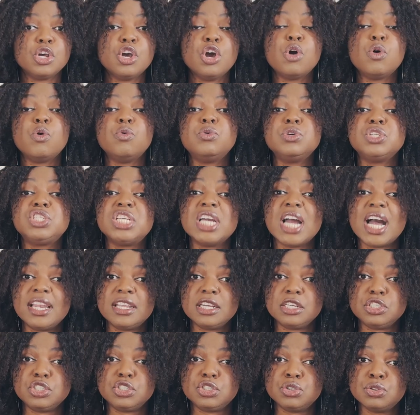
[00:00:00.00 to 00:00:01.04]
will
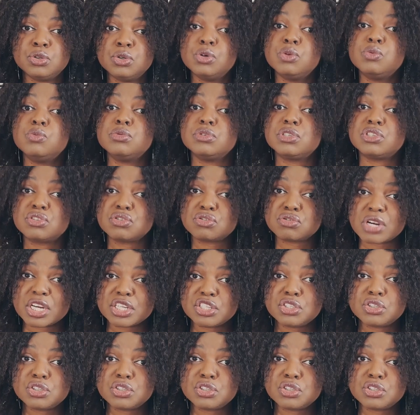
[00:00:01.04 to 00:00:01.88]
challenge you, will stretch